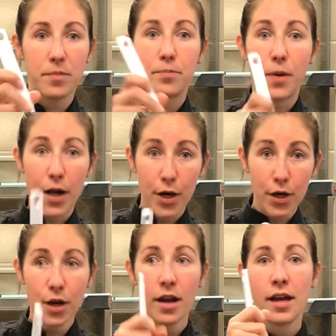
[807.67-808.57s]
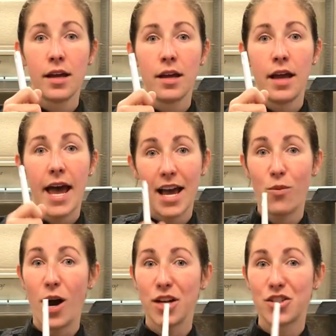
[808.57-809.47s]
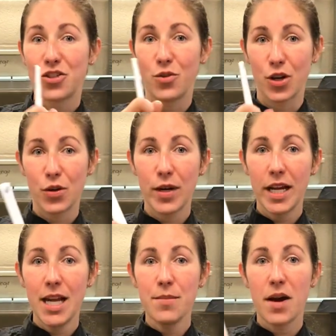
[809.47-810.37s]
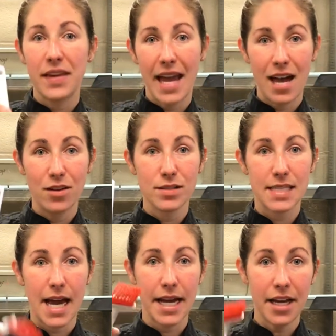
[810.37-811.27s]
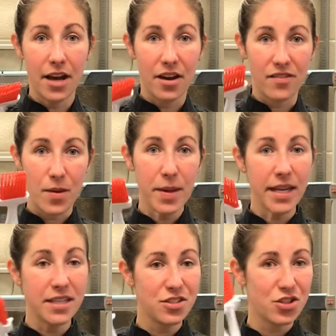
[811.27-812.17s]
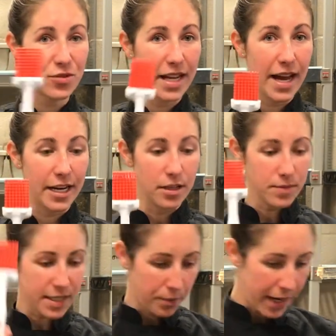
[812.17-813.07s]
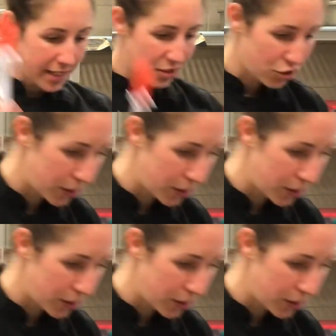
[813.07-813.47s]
butter, egg wash, or cream on the outside of pastry items, a pastry